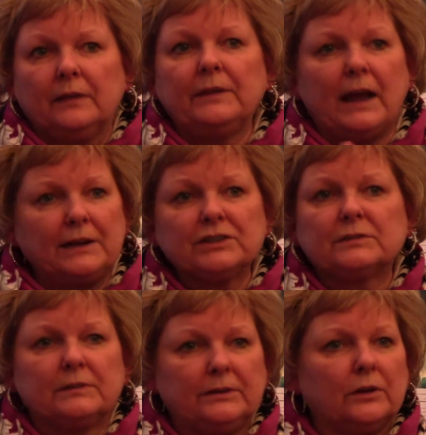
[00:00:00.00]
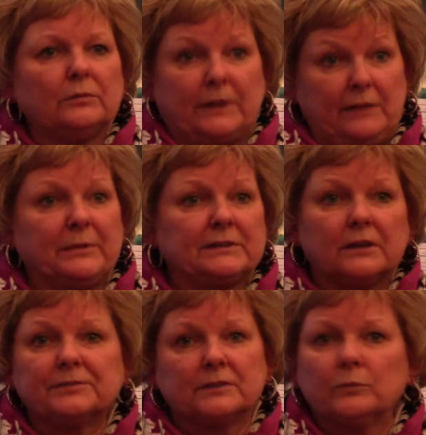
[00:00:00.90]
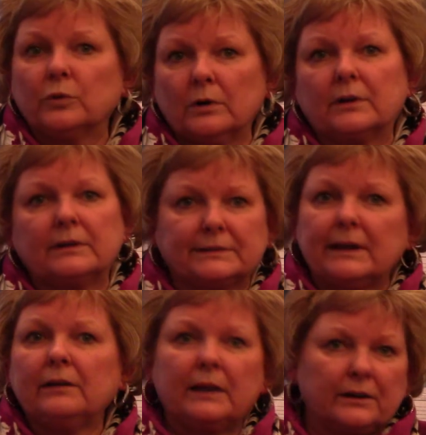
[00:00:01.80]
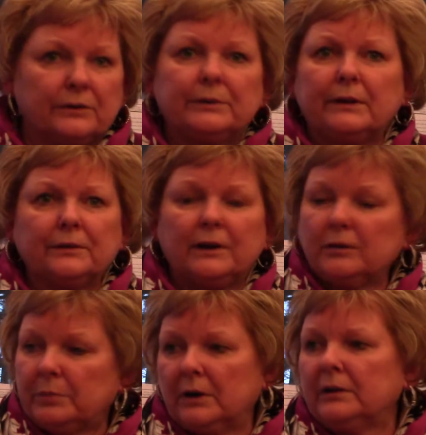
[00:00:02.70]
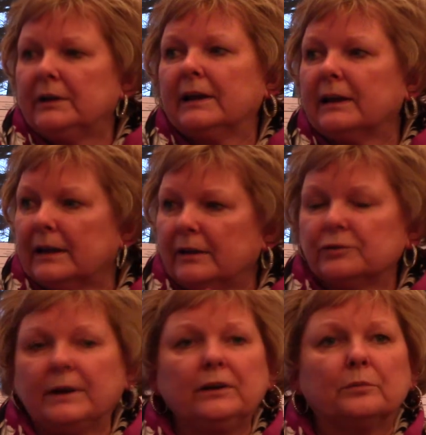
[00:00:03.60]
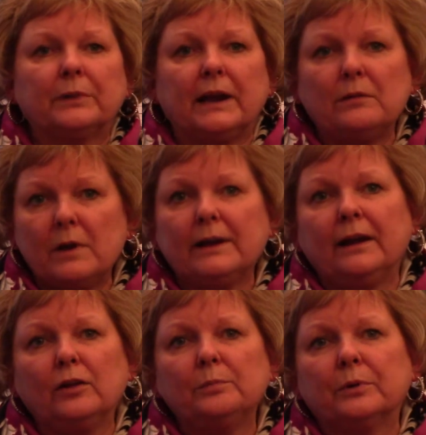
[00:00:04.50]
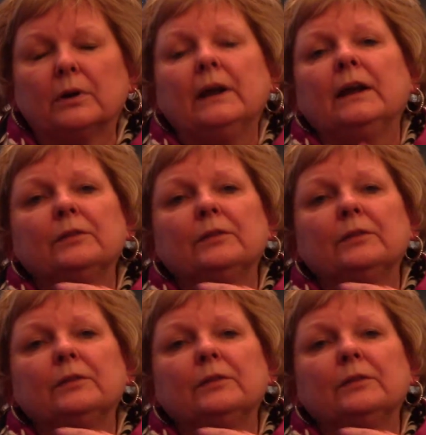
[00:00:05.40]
That I just, you know, gave myself some work because now I got to do another darn party and I got to train her, but I want to help her.